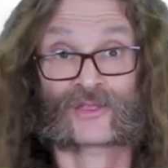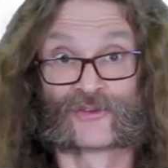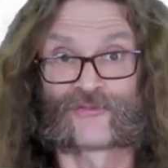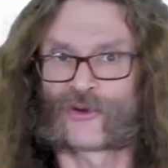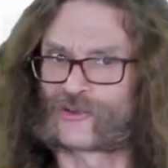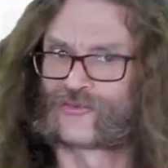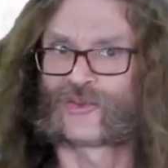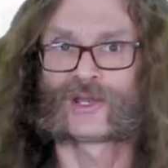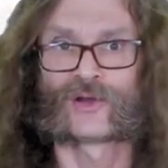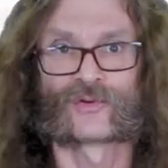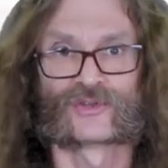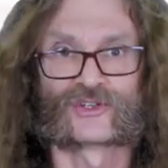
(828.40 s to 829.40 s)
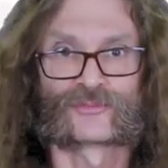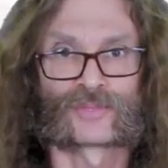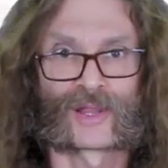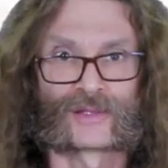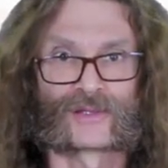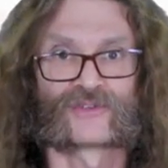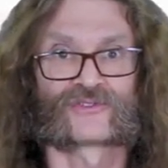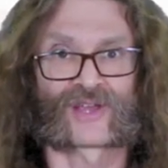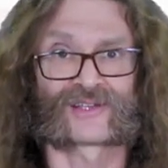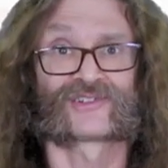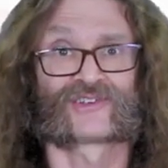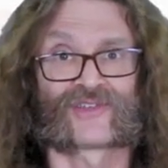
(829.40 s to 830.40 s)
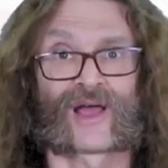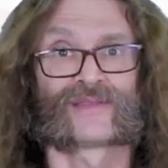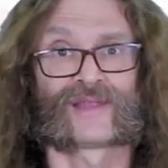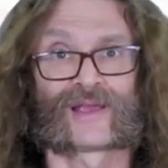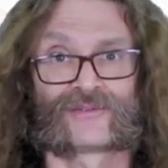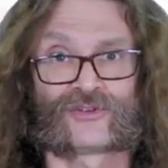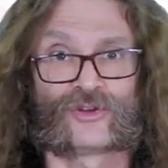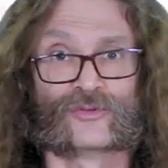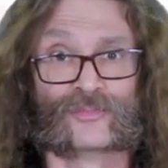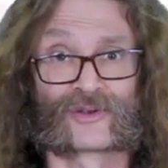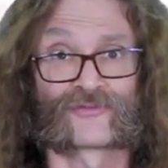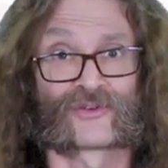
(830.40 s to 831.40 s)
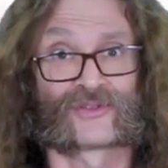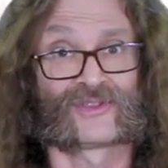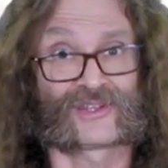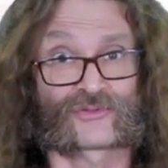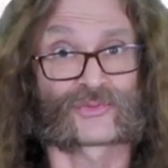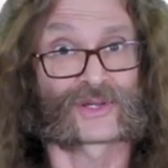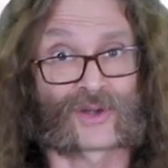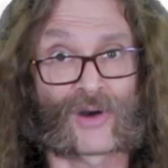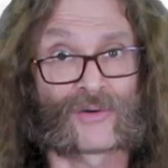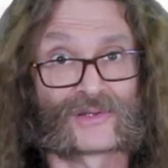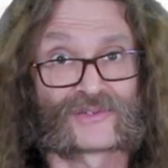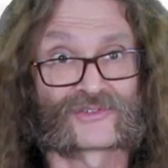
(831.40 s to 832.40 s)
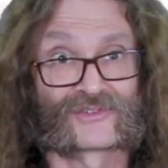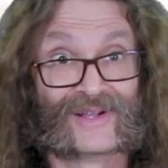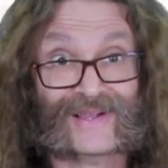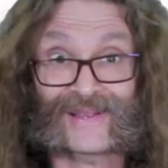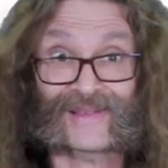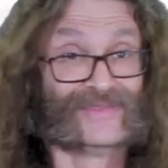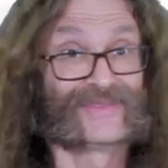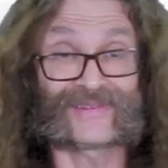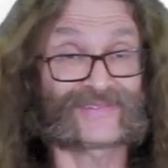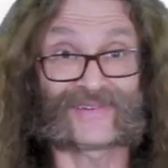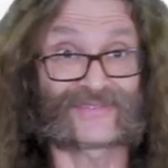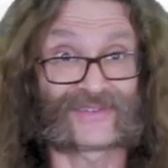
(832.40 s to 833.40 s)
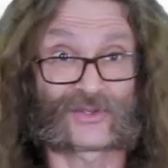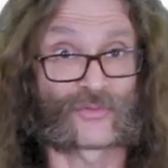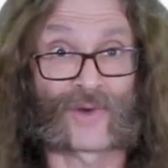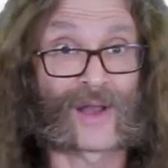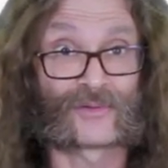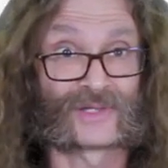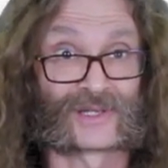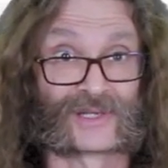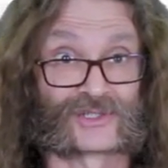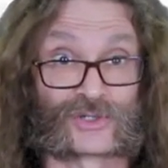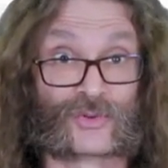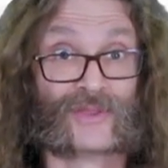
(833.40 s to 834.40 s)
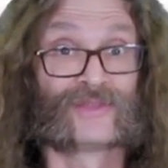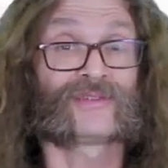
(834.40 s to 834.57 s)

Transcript: The first video in this playlist touches on that too, but for this recurrence, this isn't a rounding issue.